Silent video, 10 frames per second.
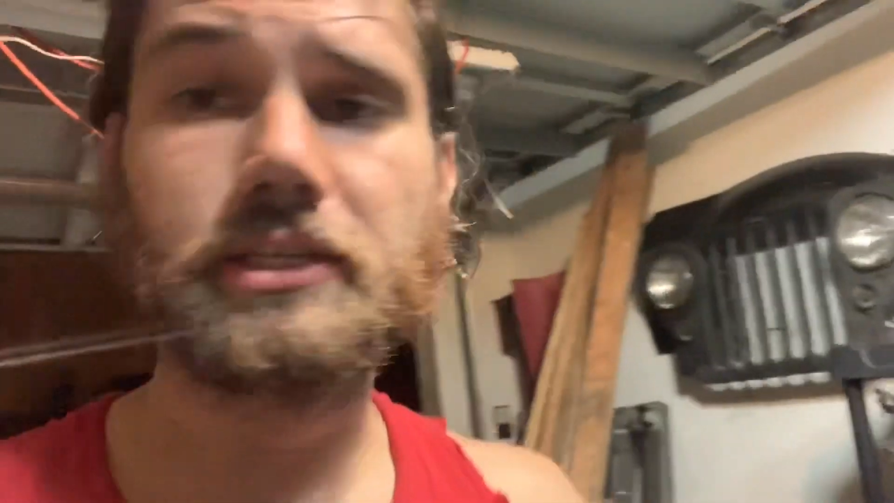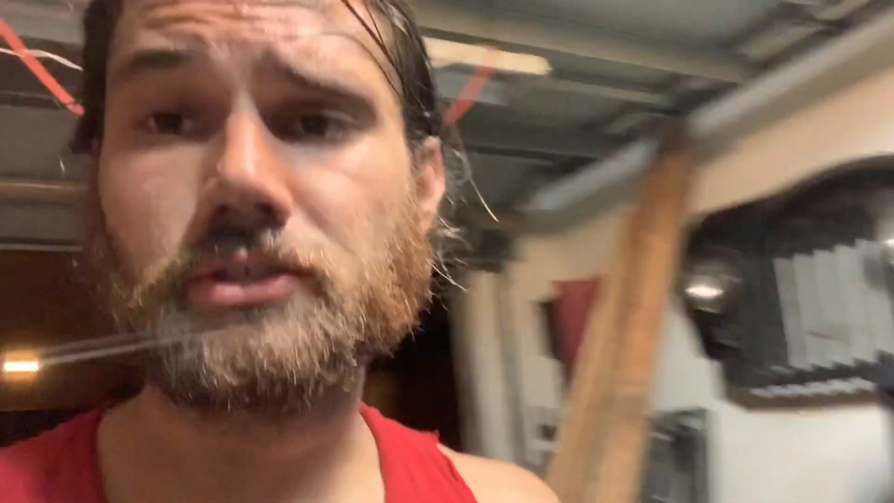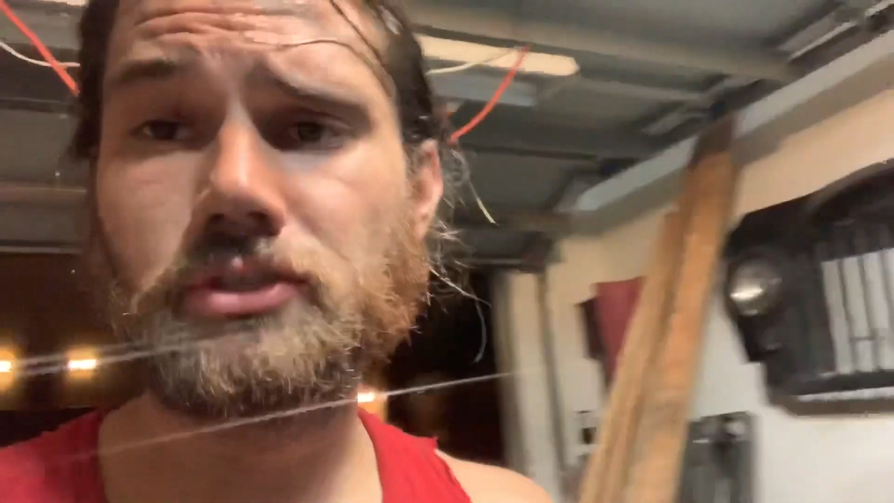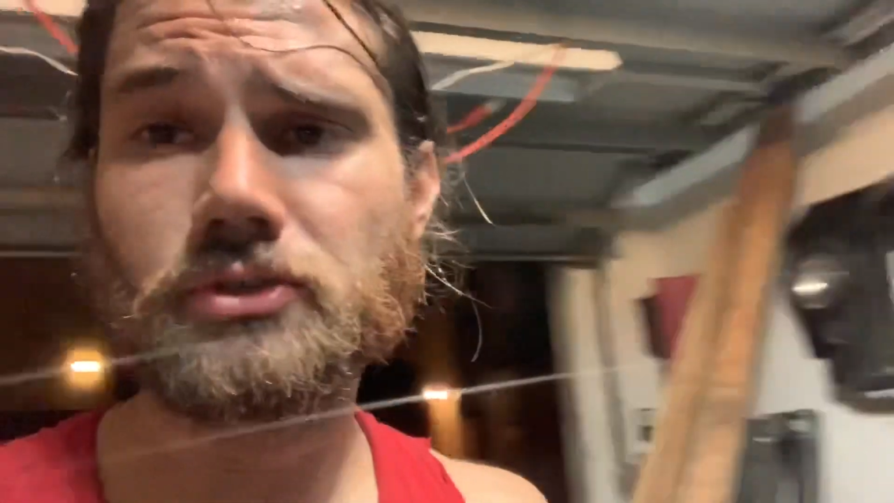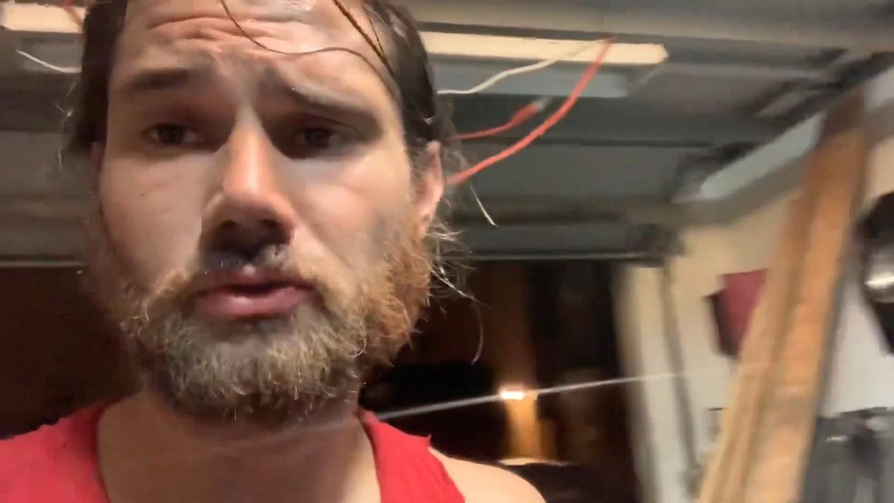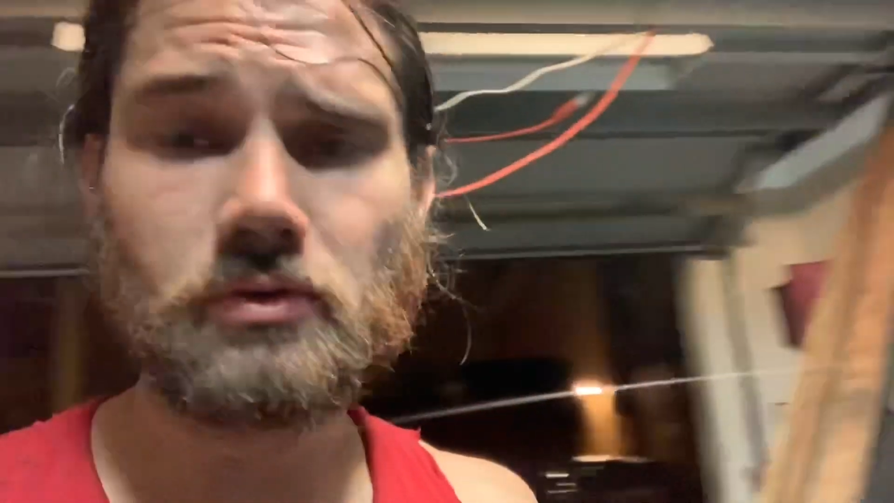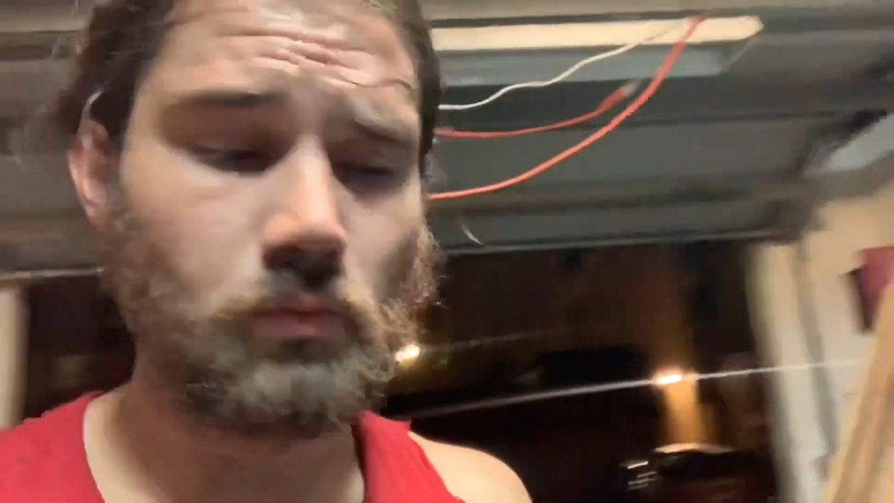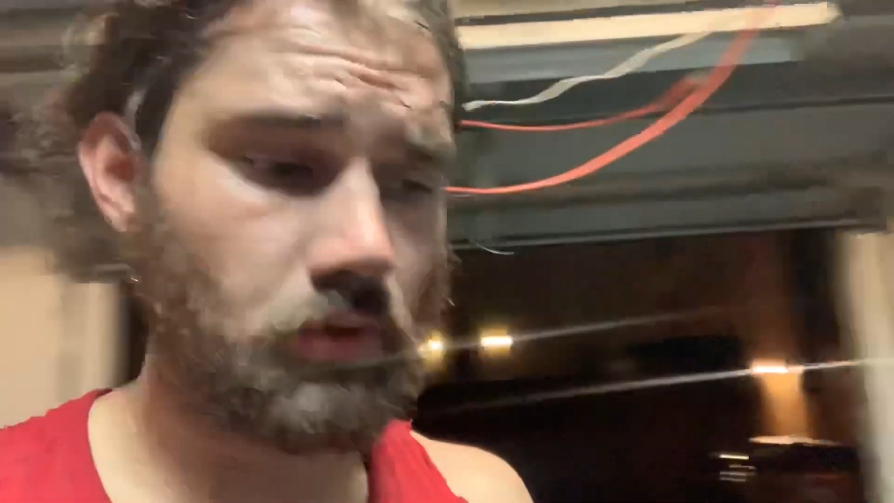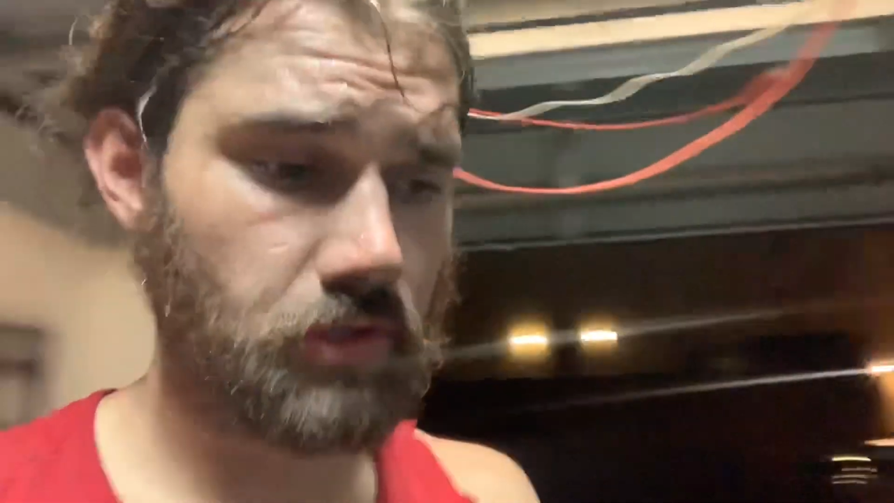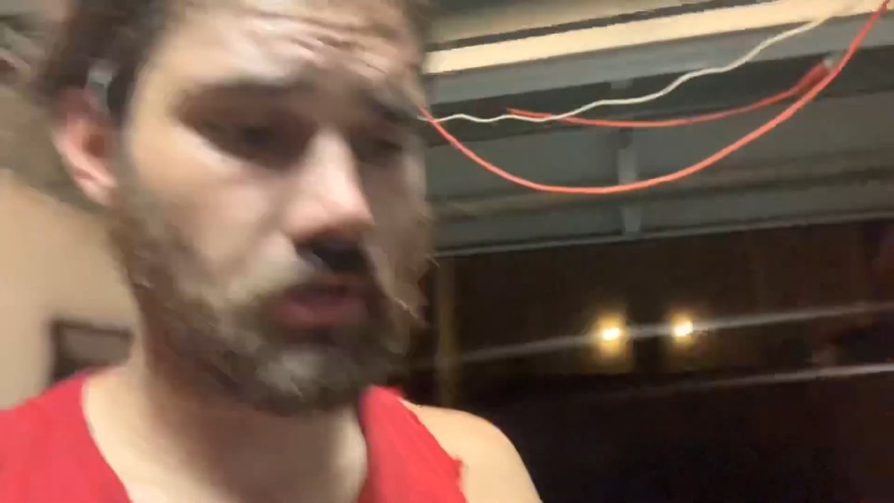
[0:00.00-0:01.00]
do
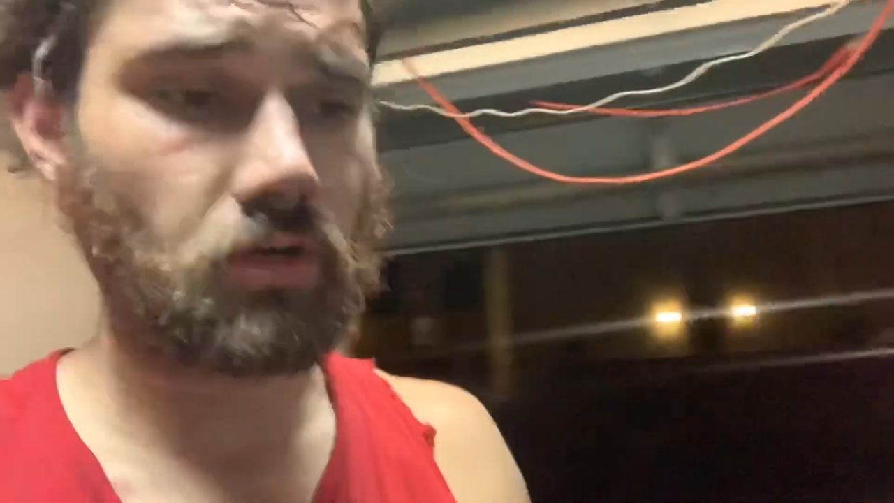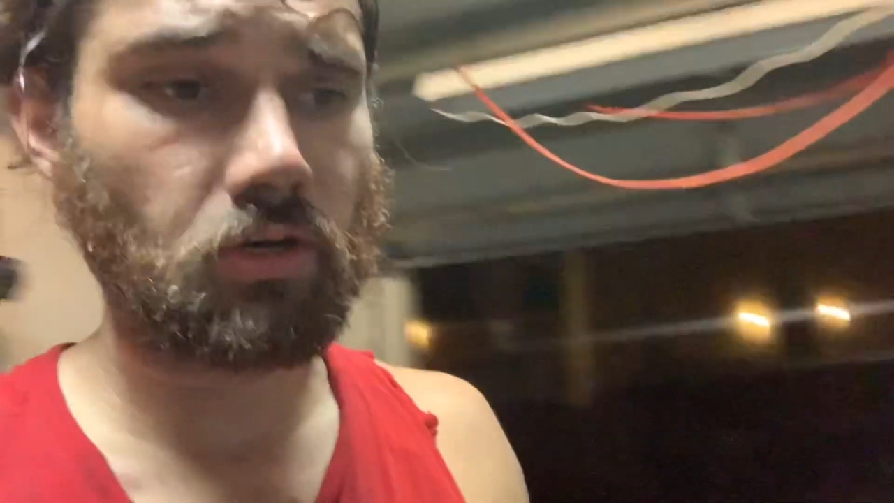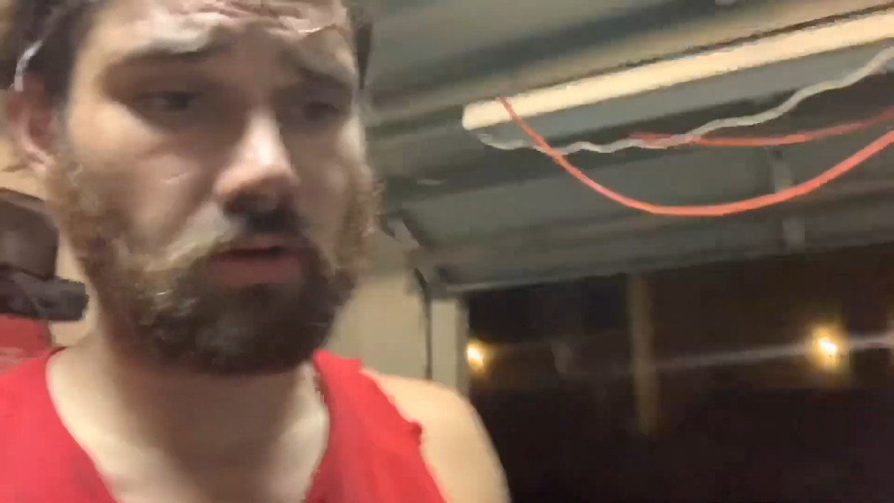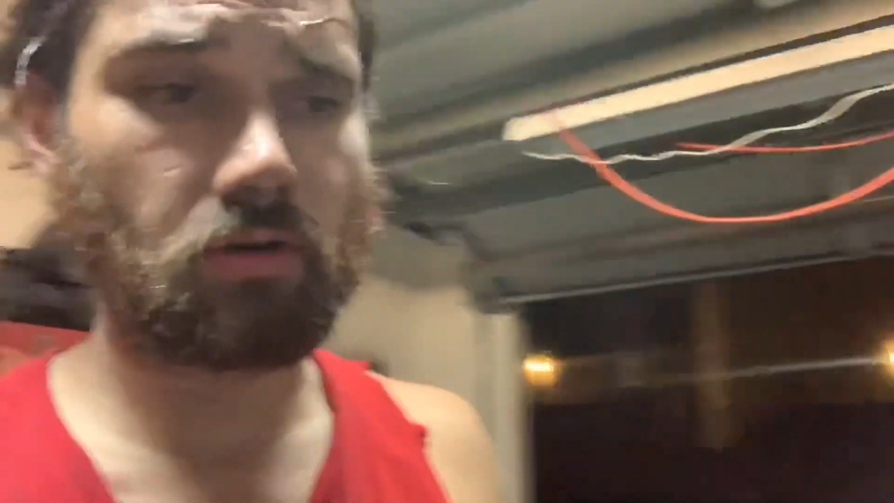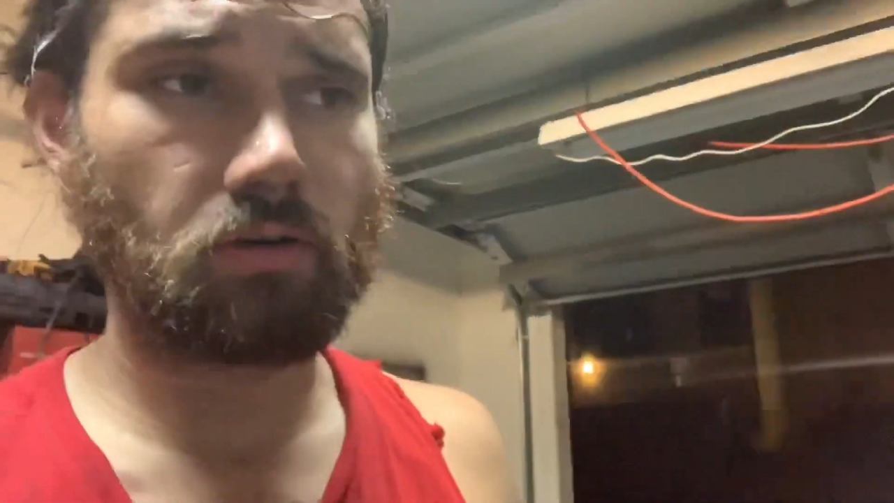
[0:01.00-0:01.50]
with the car,